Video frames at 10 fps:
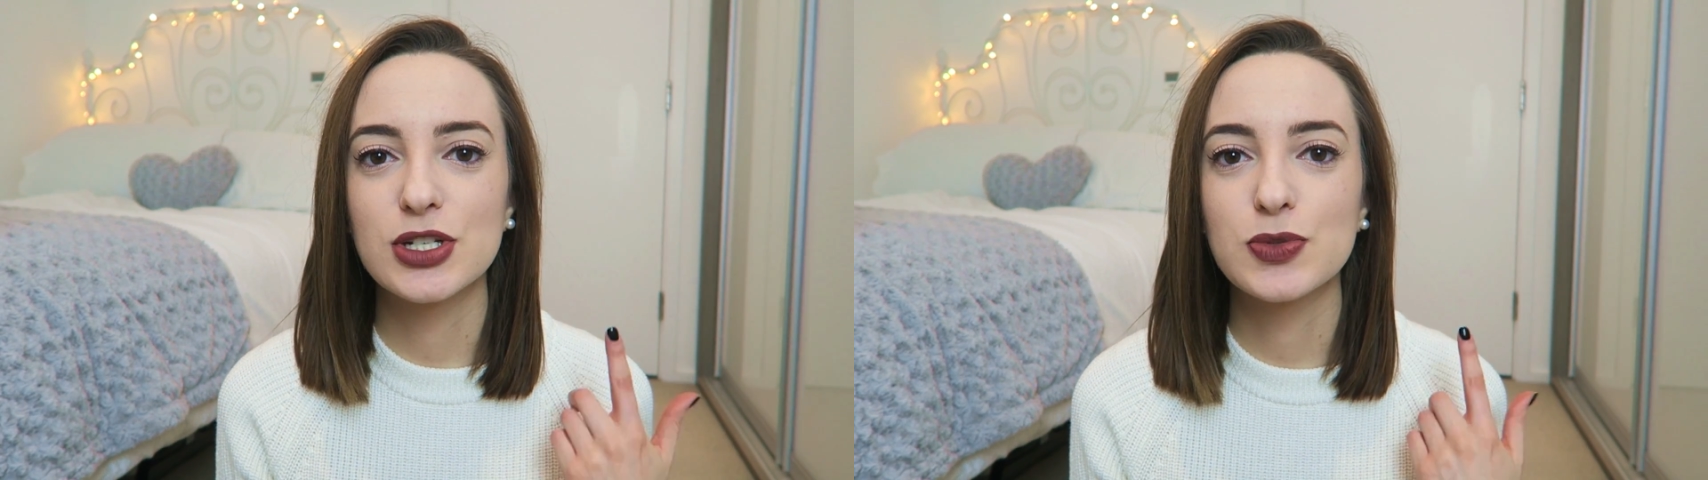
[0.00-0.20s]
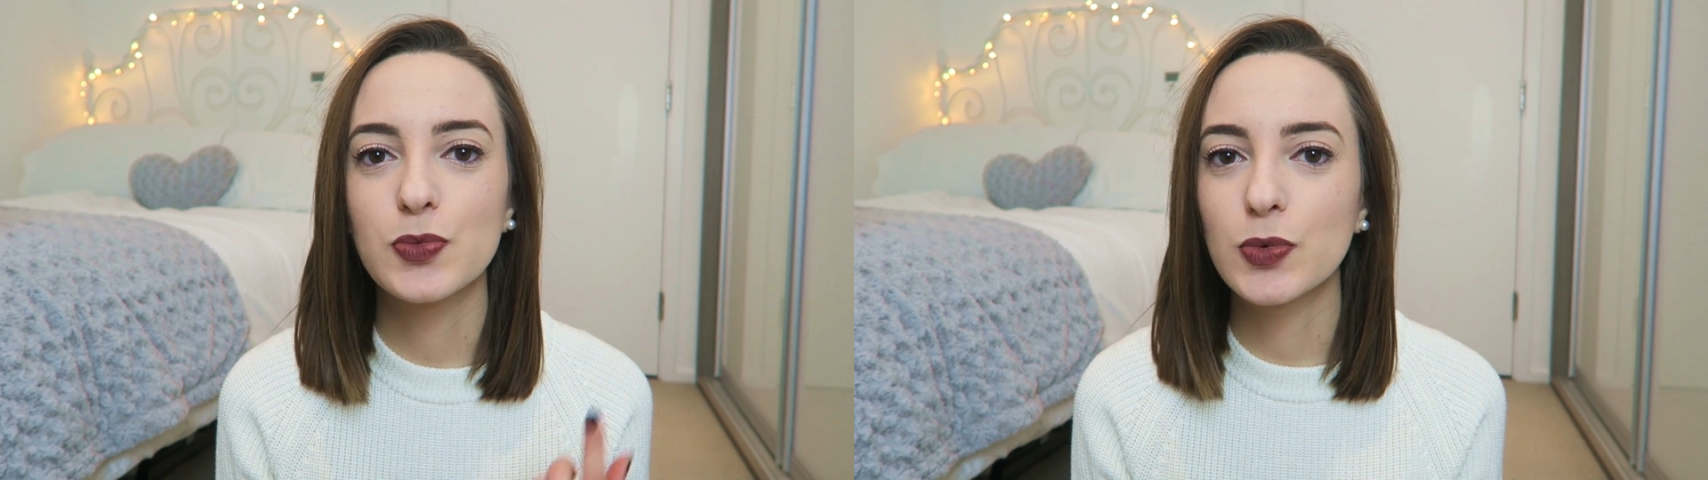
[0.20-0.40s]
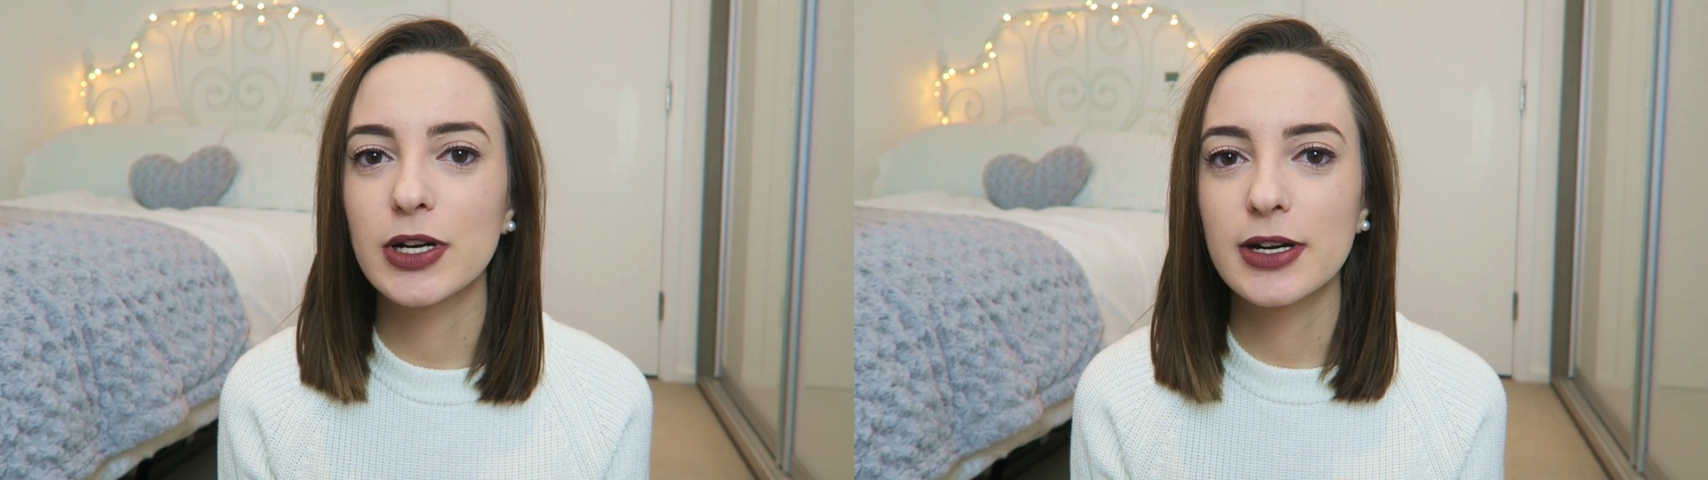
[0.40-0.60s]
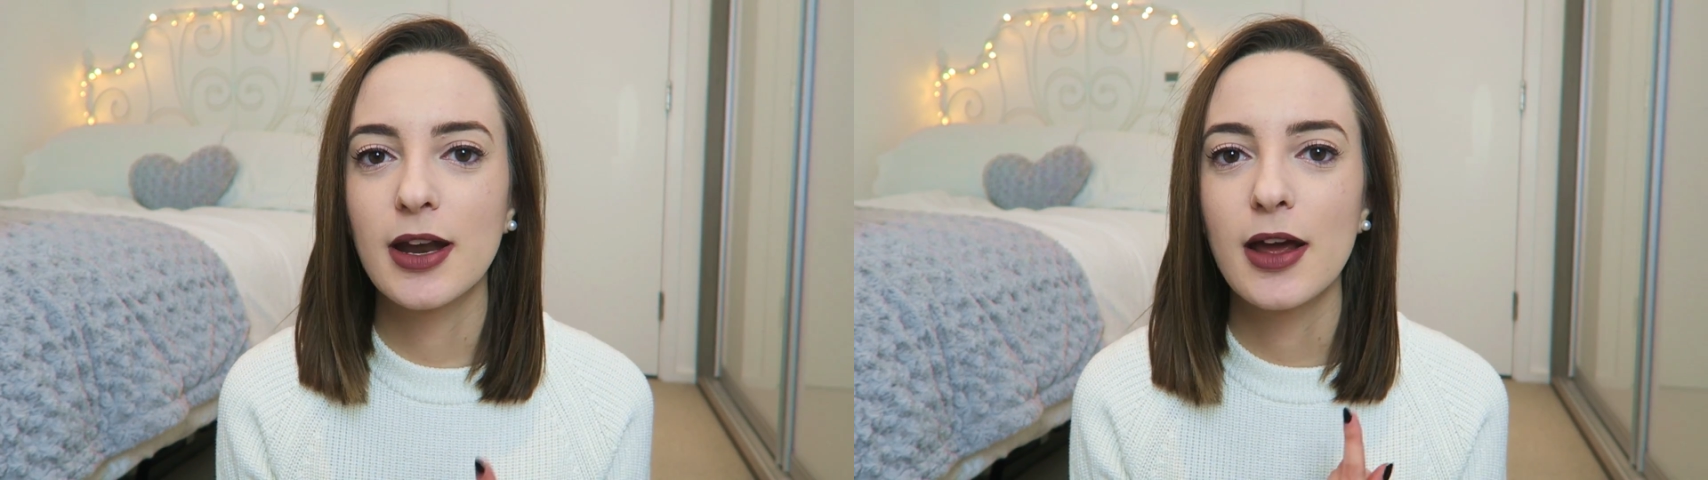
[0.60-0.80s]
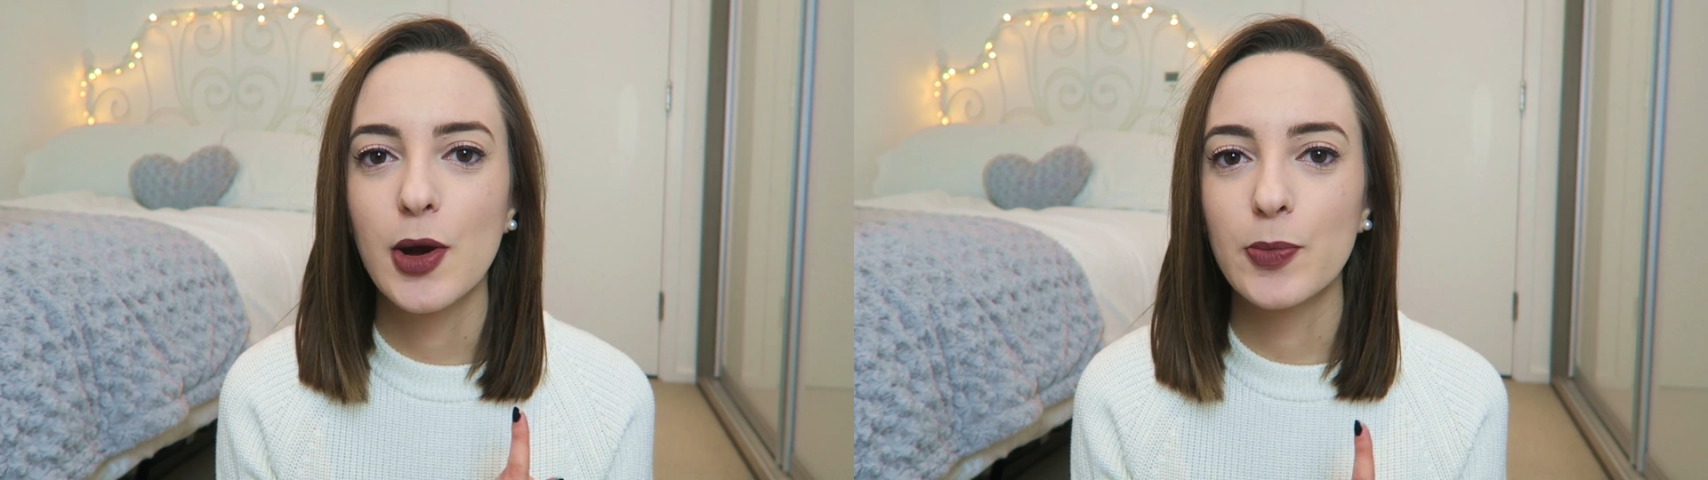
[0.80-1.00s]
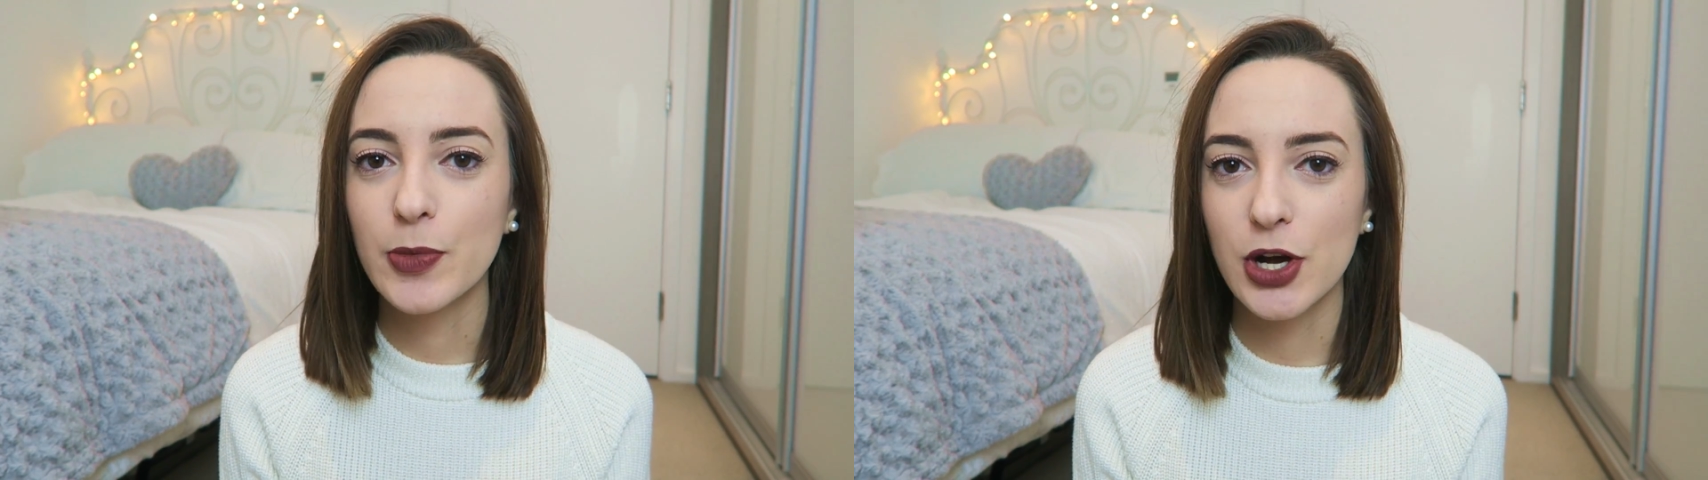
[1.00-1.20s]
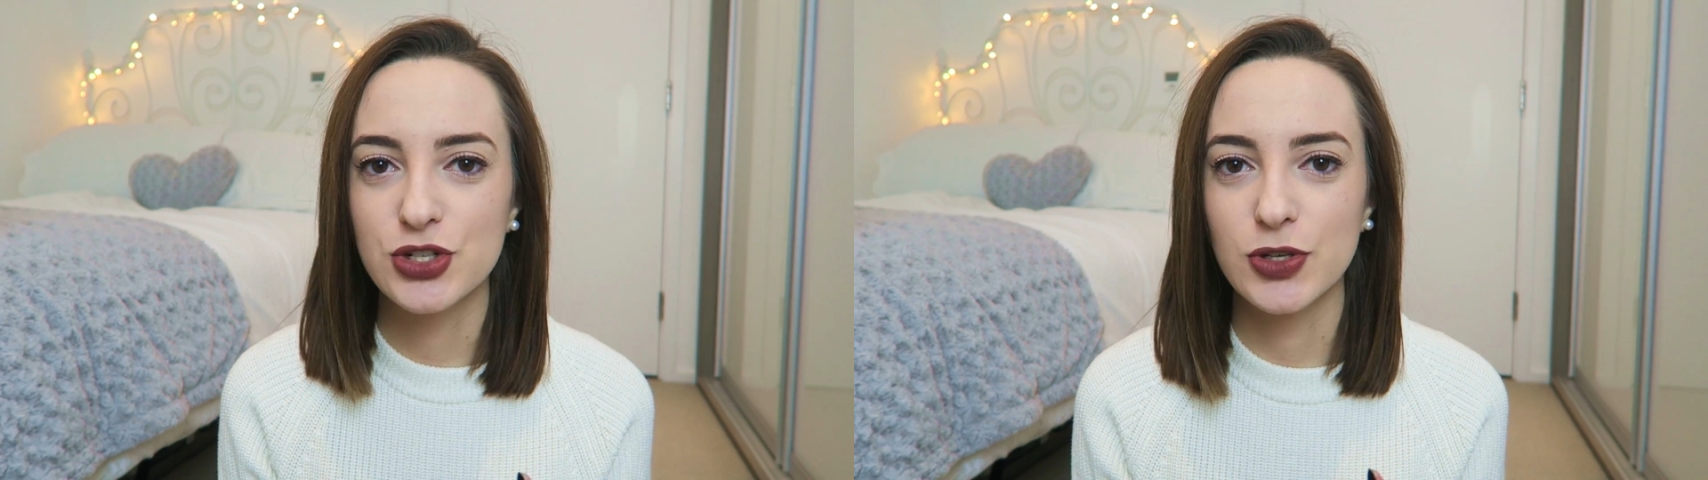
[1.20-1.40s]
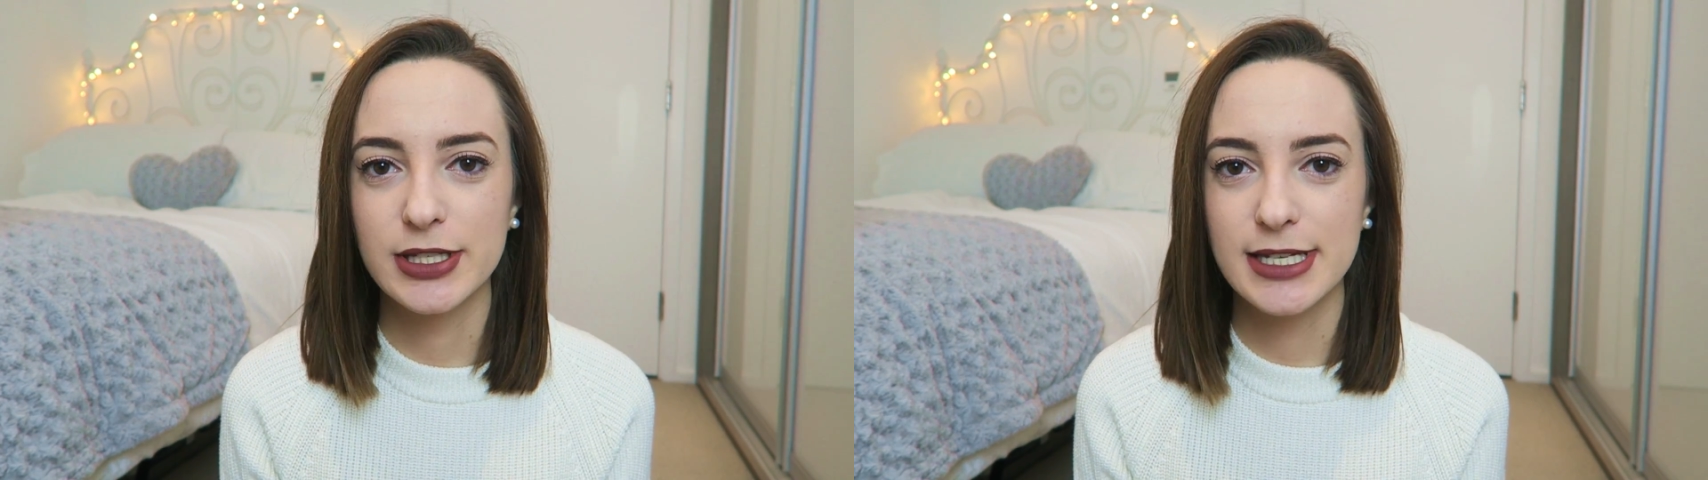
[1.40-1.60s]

just one module